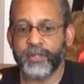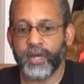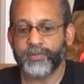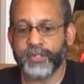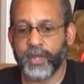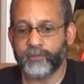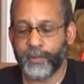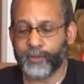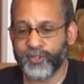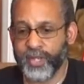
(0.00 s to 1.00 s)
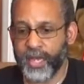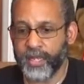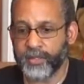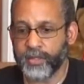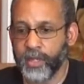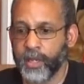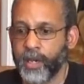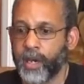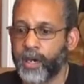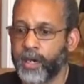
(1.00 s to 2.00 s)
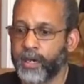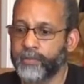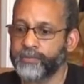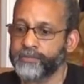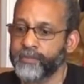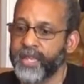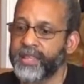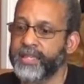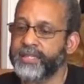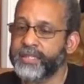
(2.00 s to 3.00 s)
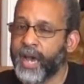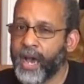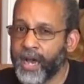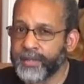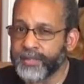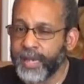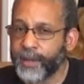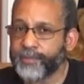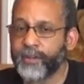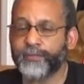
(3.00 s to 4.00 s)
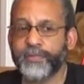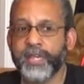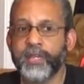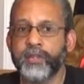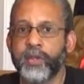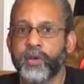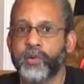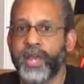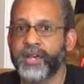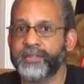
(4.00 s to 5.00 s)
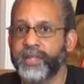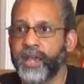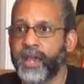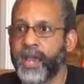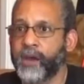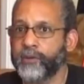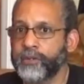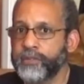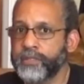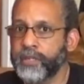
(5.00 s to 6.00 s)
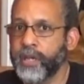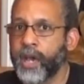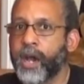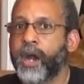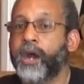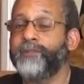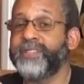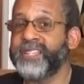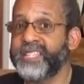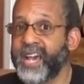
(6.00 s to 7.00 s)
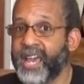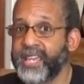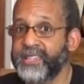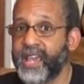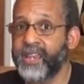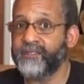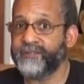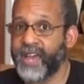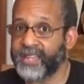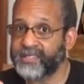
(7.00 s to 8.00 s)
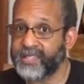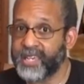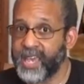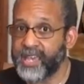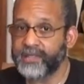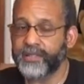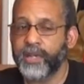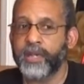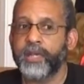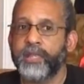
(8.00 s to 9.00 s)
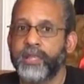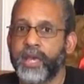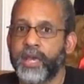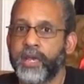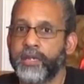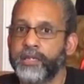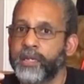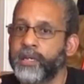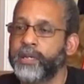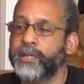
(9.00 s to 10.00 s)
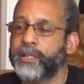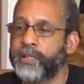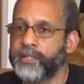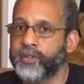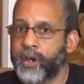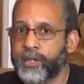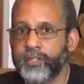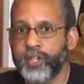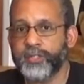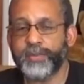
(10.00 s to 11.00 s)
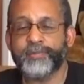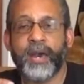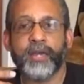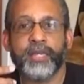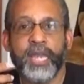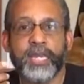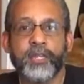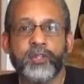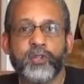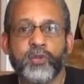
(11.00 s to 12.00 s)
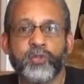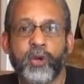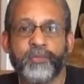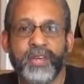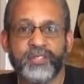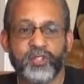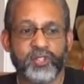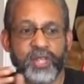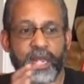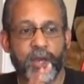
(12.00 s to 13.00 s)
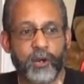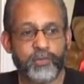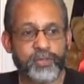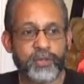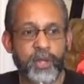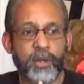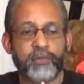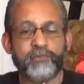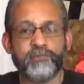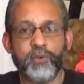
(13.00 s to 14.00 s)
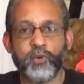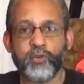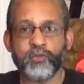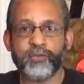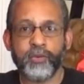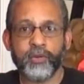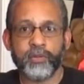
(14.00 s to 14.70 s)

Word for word: Clubs can represent um, this concept of being known as the herald of the night. And if that's the case, then this card could just be about gaining news or messages that helps move